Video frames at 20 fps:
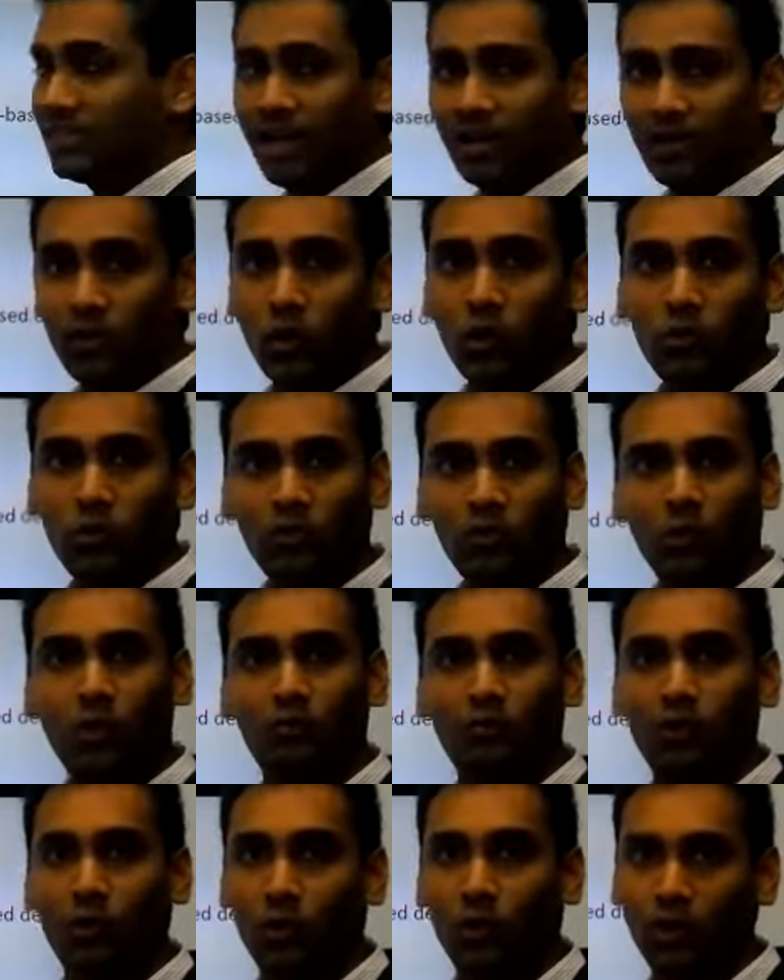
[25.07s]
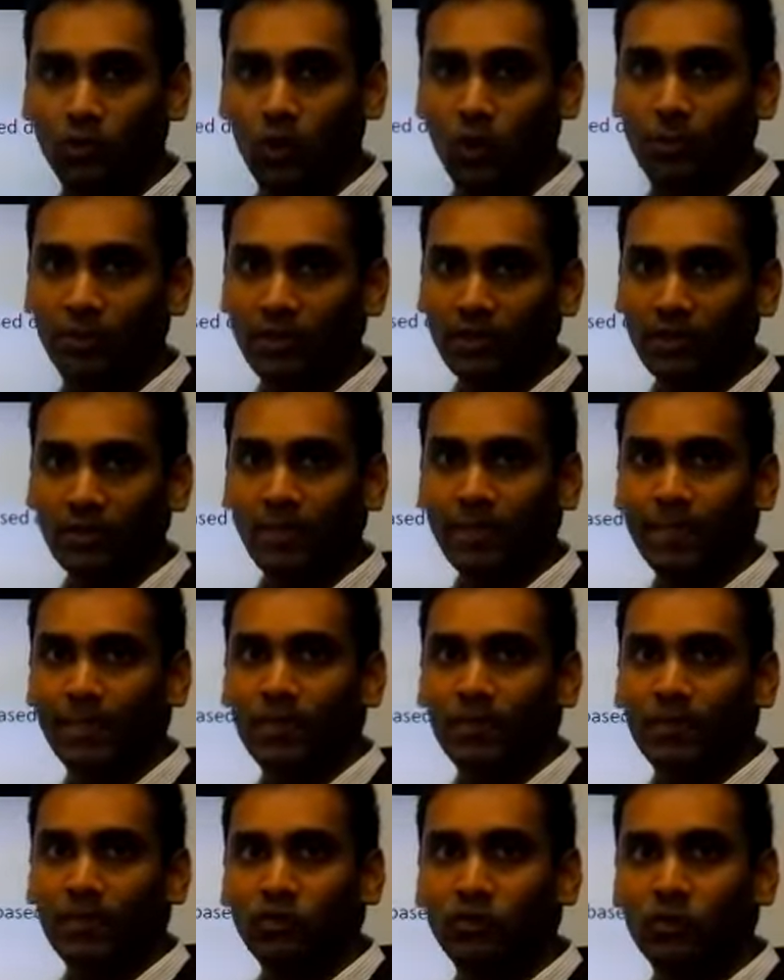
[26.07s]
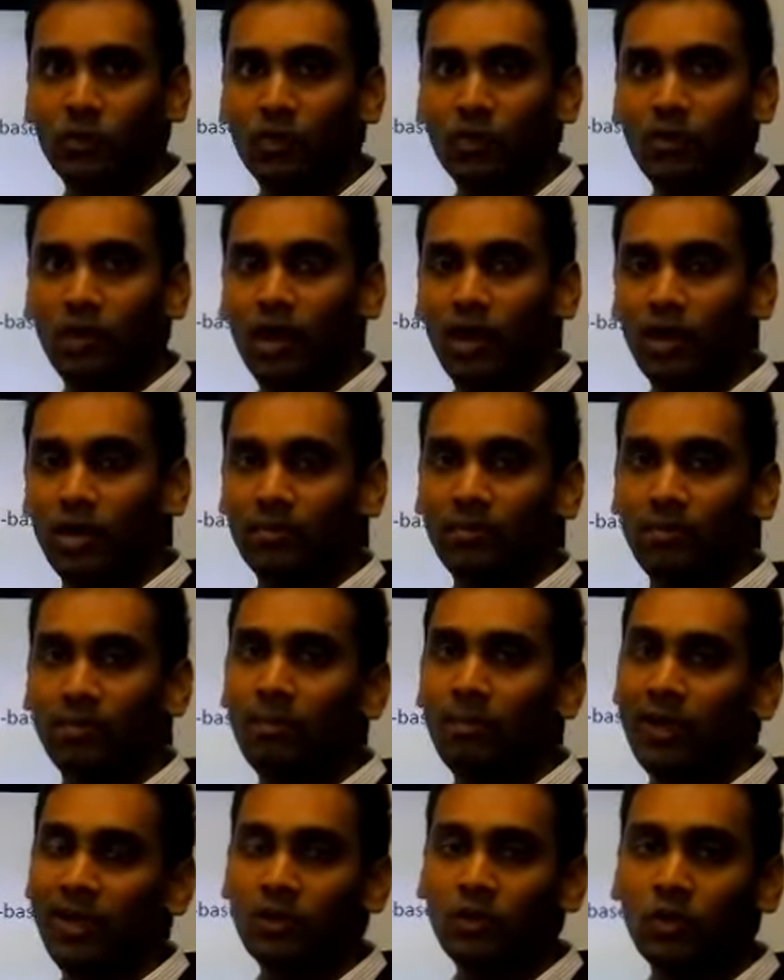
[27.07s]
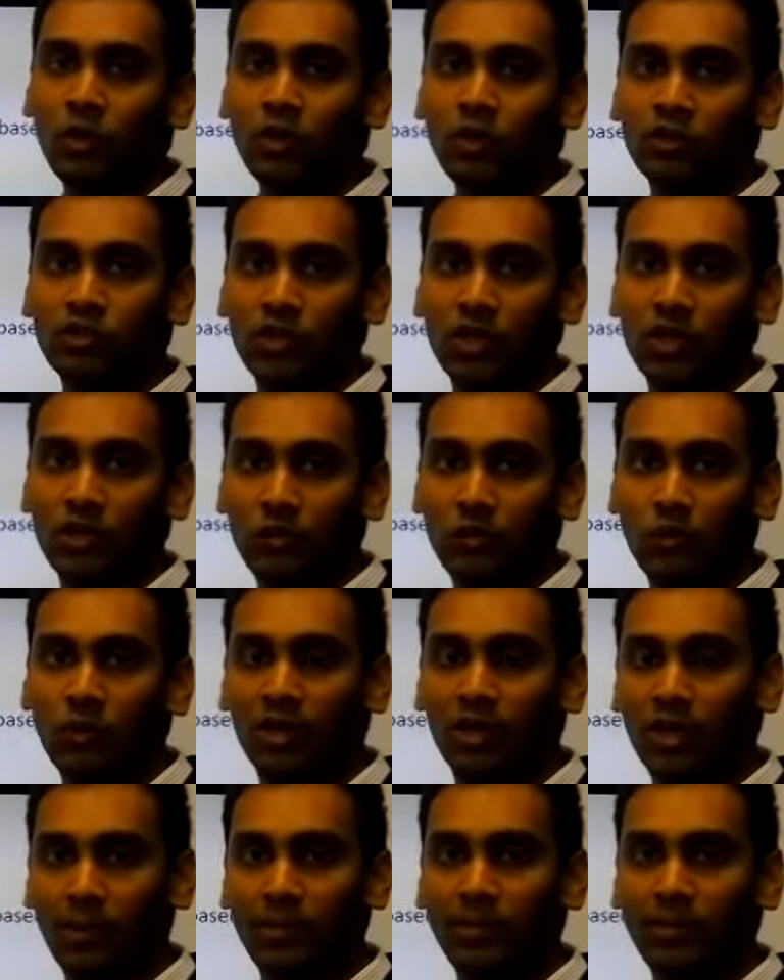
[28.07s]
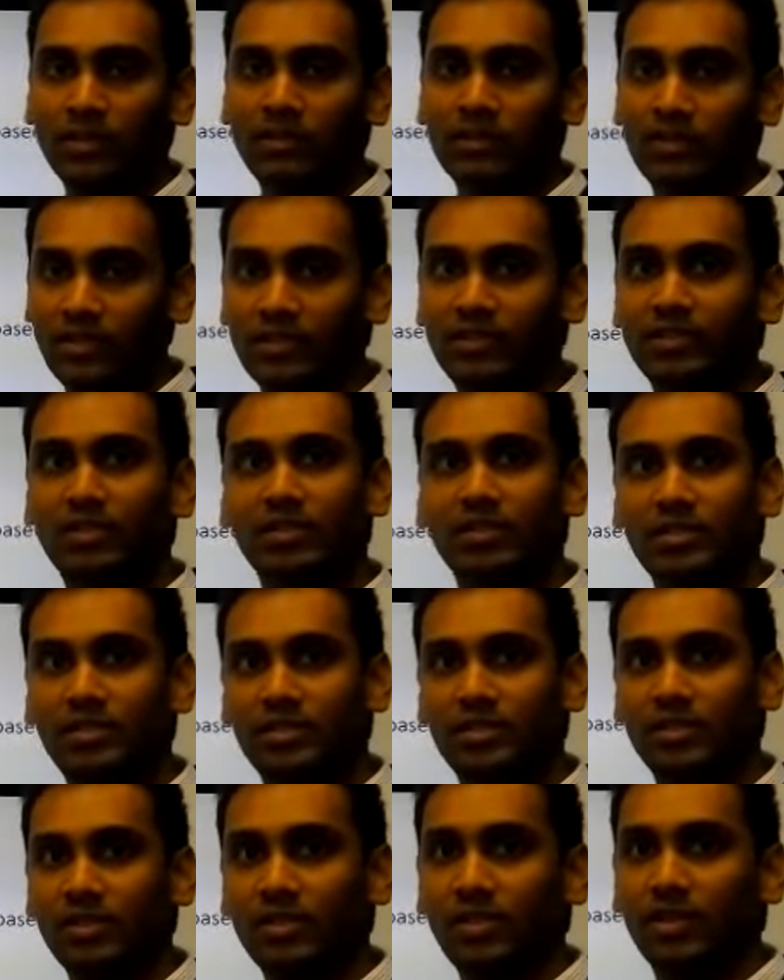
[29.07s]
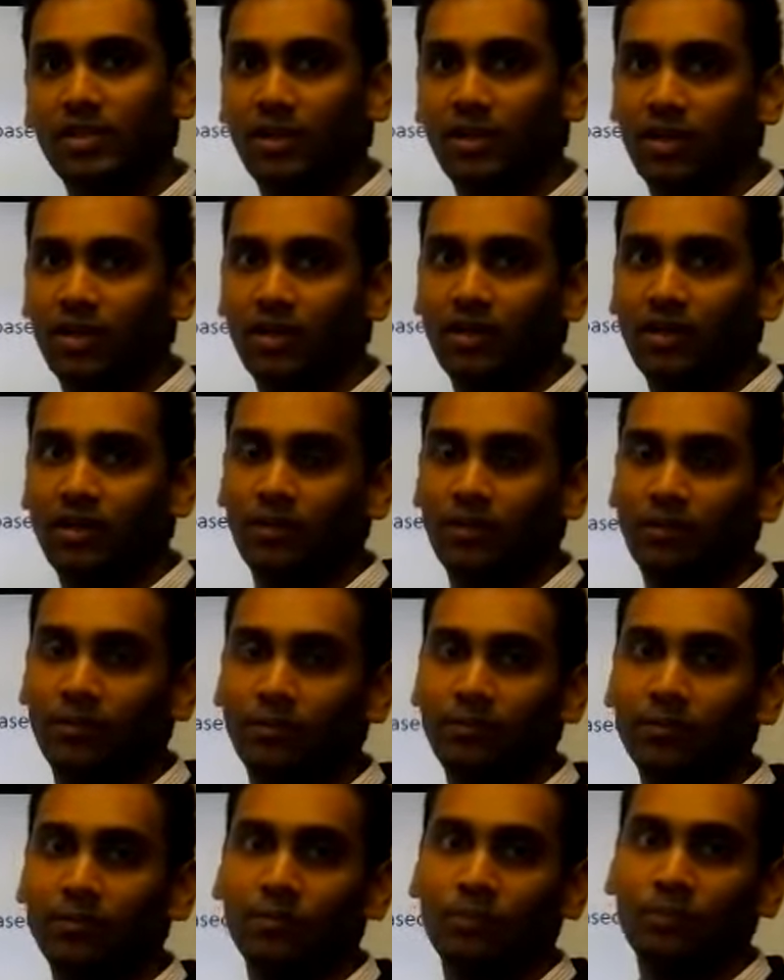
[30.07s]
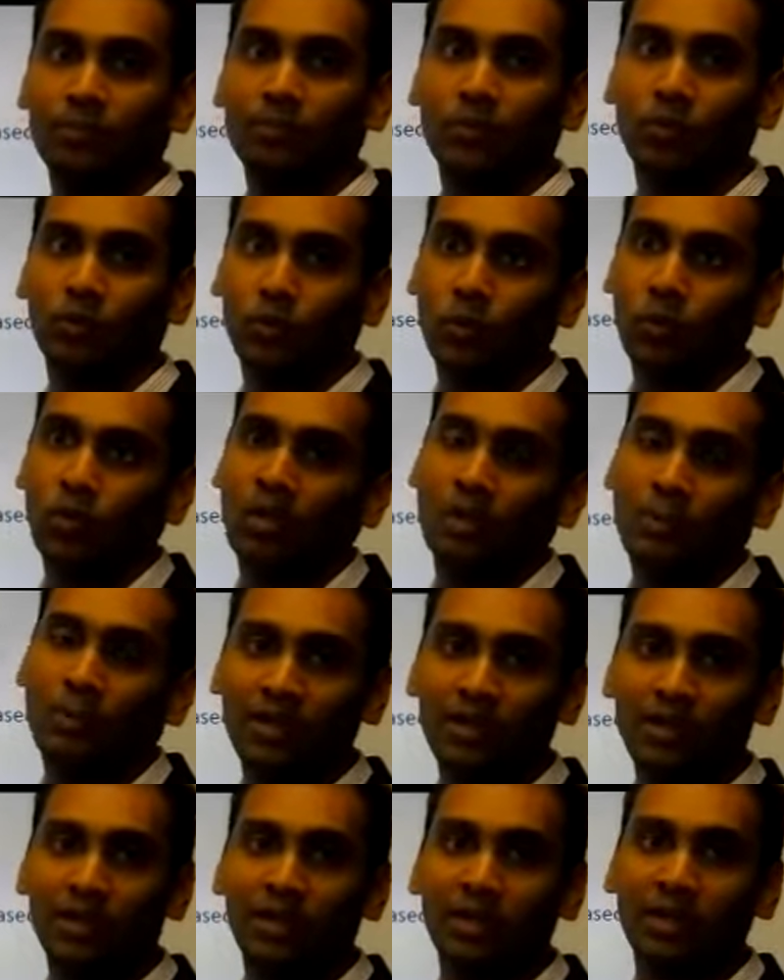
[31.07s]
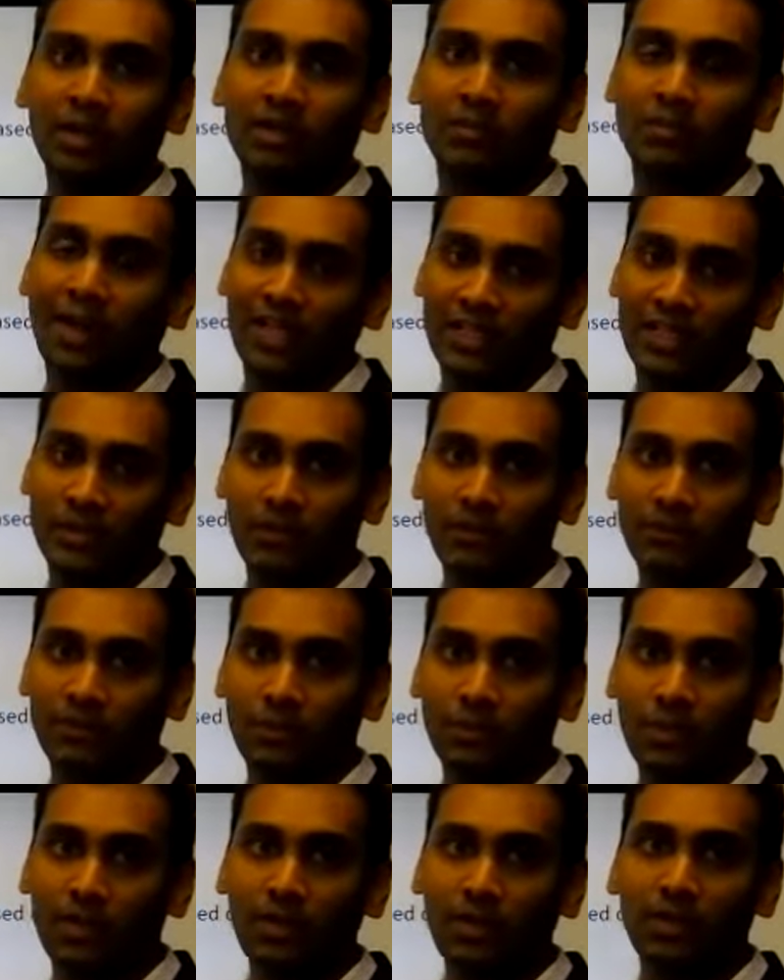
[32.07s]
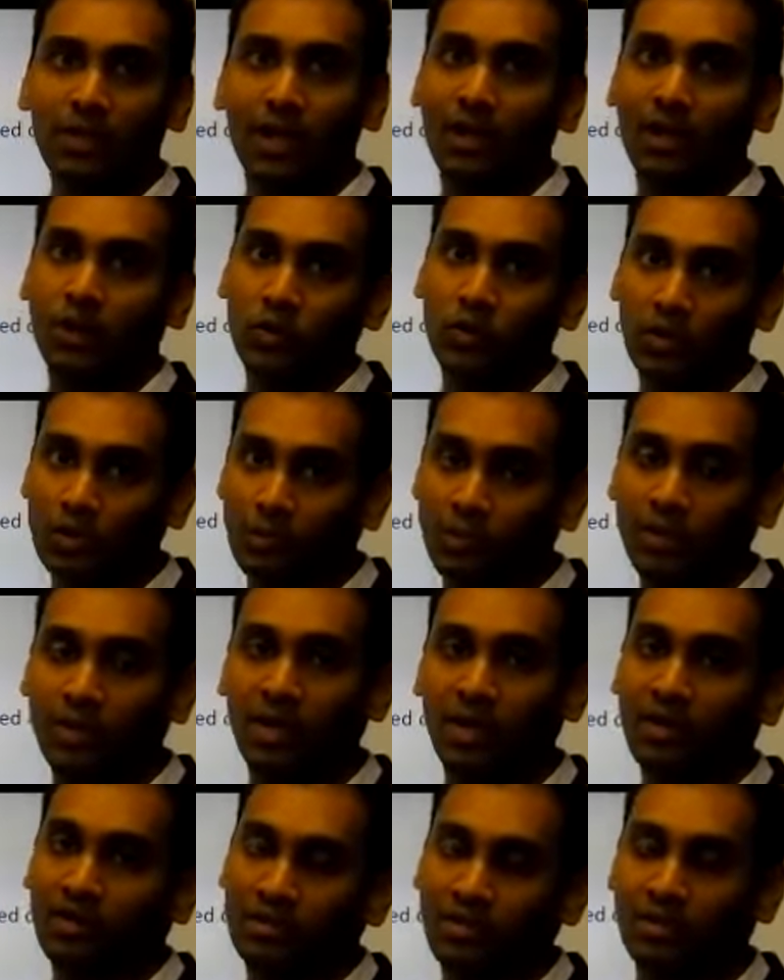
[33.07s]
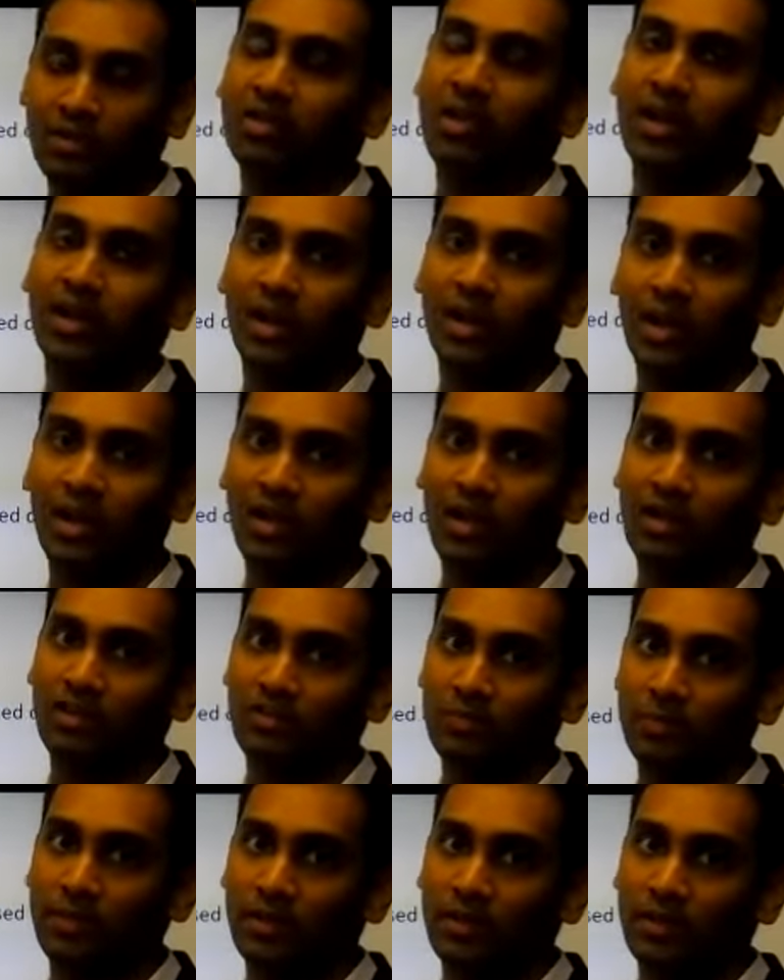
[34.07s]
get an overview of the whole topic. So our main goal is to control a Cummins diesel engine to limit its maximum speed and to keep it at a certain idle speed.